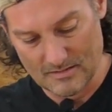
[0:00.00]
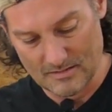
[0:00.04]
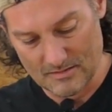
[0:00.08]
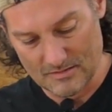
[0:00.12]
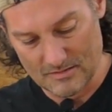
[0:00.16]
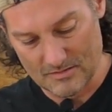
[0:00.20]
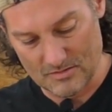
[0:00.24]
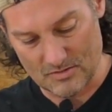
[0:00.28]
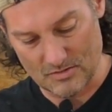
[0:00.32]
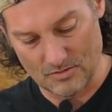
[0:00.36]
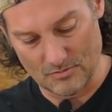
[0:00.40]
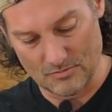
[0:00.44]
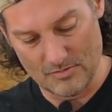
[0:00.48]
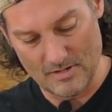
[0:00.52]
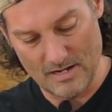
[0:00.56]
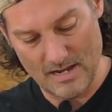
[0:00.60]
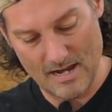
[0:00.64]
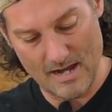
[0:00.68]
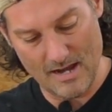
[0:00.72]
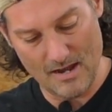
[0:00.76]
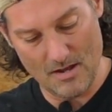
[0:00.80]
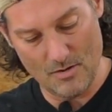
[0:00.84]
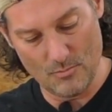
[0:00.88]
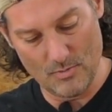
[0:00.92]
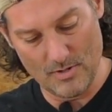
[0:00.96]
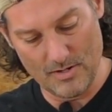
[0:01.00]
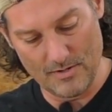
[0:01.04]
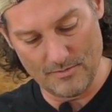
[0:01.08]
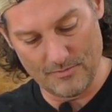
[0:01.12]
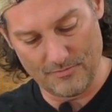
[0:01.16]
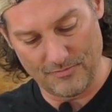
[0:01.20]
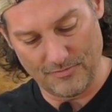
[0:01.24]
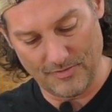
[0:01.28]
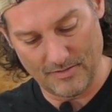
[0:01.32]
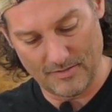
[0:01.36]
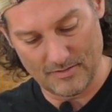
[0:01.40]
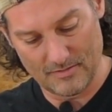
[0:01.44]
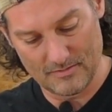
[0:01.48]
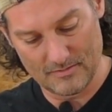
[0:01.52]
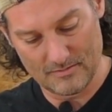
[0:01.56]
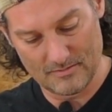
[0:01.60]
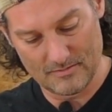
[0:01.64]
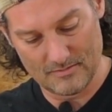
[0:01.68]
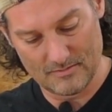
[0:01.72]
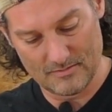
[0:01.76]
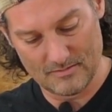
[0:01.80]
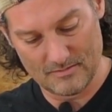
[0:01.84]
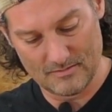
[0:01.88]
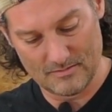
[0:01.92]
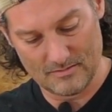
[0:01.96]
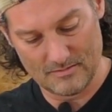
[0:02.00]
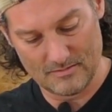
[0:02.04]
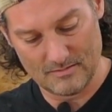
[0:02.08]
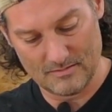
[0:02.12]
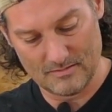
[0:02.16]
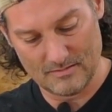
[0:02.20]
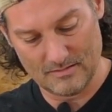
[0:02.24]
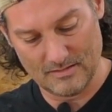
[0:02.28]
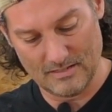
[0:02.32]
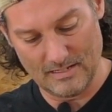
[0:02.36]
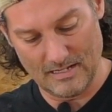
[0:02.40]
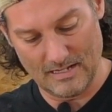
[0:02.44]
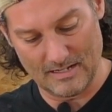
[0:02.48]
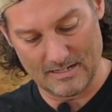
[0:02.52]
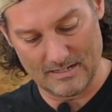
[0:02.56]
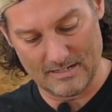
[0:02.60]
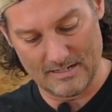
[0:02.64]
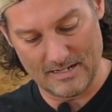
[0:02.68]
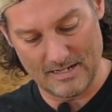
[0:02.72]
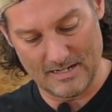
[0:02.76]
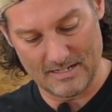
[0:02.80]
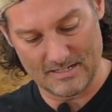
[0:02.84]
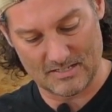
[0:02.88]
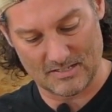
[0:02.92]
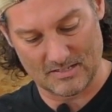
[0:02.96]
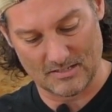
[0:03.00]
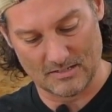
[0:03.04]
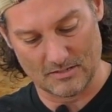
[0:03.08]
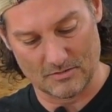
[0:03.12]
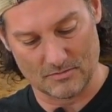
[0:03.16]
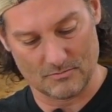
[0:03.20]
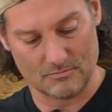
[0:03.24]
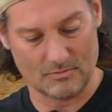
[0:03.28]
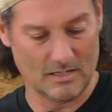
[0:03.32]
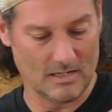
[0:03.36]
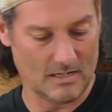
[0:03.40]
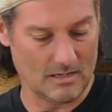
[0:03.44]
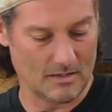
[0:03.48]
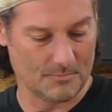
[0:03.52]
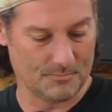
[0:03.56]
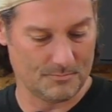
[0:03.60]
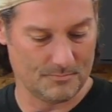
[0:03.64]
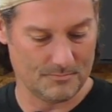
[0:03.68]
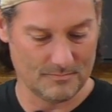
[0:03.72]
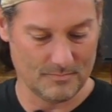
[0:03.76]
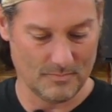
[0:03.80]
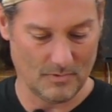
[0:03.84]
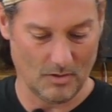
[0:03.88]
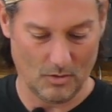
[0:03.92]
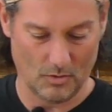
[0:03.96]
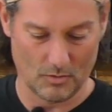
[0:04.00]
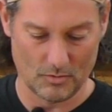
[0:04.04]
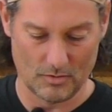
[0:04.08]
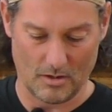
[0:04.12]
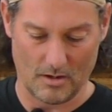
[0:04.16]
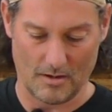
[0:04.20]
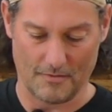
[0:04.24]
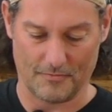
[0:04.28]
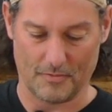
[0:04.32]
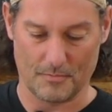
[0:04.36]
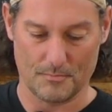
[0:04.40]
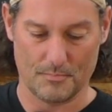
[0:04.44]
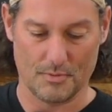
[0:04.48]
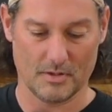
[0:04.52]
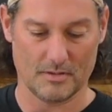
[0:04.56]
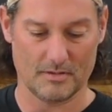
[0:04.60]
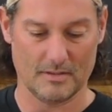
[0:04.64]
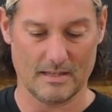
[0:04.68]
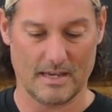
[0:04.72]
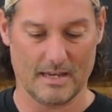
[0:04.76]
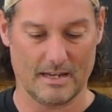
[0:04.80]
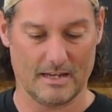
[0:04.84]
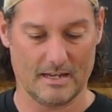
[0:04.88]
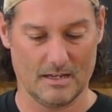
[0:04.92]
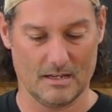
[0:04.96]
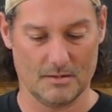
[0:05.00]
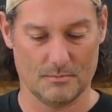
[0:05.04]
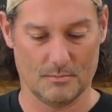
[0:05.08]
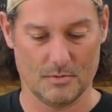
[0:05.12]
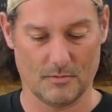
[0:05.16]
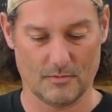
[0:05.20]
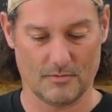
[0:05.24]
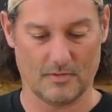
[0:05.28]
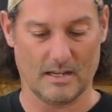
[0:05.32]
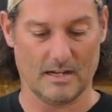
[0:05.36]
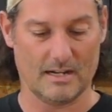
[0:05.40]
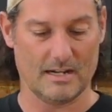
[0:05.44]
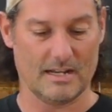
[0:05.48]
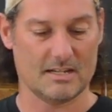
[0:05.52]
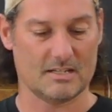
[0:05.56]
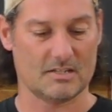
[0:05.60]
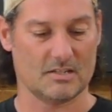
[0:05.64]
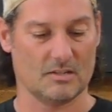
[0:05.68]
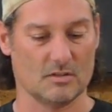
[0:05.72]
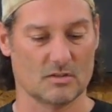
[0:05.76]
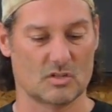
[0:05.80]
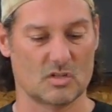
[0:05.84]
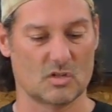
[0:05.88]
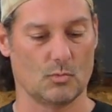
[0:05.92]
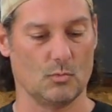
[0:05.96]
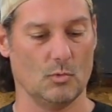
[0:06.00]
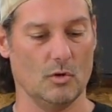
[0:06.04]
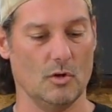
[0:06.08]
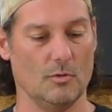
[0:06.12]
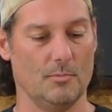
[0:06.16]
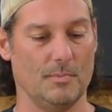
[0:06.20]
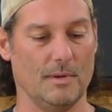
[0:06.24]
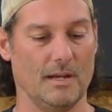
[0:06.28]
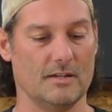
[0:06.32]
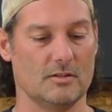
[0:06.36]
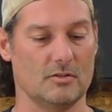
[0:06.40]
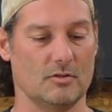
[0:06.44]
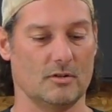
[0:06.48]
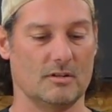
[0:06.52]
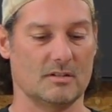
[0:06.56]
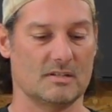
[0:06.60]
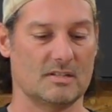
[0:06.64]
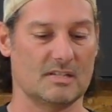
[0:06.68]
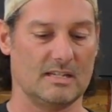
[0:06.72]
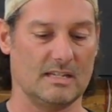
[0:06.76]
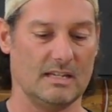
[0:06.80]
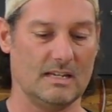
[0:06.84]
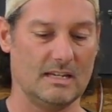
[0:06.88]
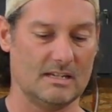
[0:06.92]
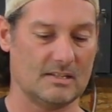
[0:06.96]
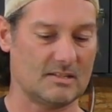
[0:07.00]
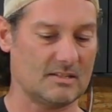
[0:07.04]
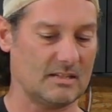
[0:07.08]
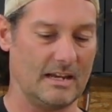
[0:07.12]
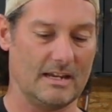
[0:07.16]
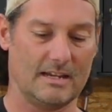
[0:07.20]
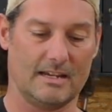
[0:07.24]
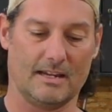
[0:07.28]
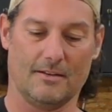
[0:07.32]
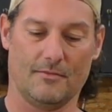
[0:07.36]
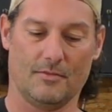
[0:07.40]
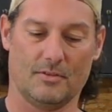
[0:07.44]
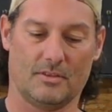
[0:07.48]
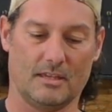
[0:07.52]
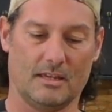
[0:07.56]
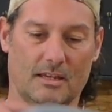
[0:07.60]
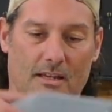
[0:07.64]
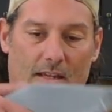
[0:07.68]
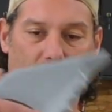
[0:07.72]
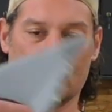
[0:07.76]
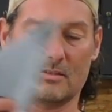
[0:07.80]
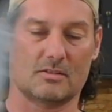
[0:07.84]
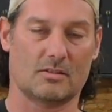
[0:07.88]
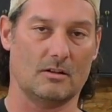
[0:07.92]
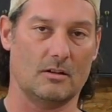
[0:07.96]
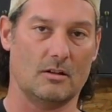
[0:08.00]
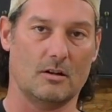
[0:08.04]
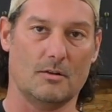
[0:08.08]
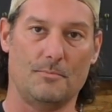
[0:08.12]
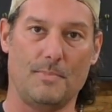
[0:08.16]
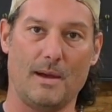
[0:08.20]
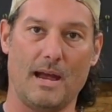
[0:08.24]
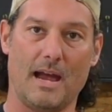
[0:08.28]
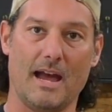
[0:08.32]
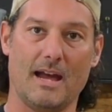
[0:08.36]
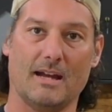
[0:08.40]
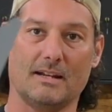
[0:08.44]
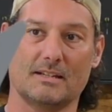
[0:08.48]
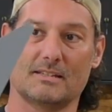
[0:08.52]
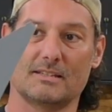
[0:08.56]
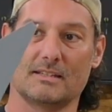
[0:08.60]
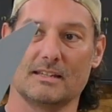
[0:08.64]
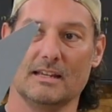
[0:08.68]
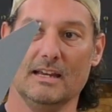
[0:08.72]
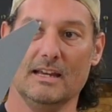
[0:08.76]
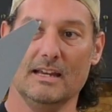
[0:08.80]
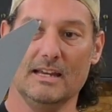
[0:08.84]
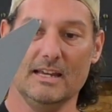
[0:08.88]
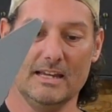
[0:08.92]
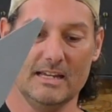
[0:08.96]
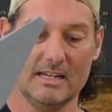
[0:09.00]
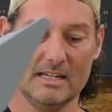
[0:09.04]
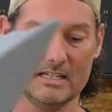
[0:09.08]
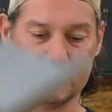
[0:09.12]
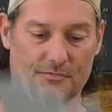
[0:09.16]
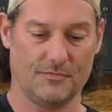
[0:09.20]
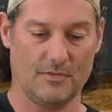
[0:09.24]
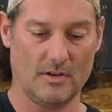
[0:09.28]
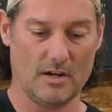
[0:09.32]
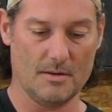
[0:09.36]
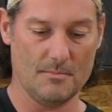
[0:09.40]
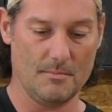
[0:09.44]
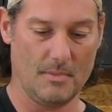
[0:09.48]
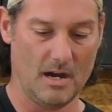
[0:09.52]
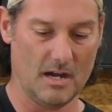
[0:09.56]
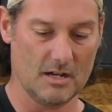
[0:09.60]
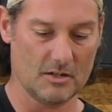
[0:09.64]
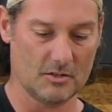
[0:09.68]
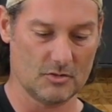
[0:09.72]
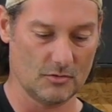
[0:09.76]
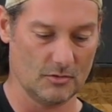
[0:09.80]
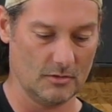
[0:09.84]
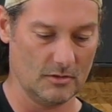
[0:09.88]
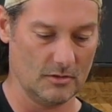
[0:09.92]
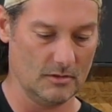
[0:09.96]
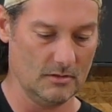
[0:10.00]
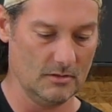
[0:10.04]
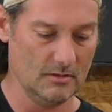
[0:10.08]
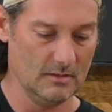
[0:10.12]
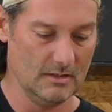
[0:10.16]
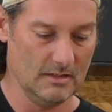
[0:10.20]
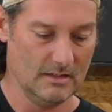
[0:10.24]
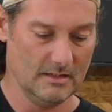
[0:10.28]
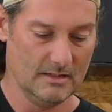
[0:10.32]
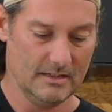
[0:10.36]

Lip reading: So now we've got a nice little, well, hold off on putting that in, but we've got a nice little swoop. As you can see, it's like everything else on our packs. It's very modular.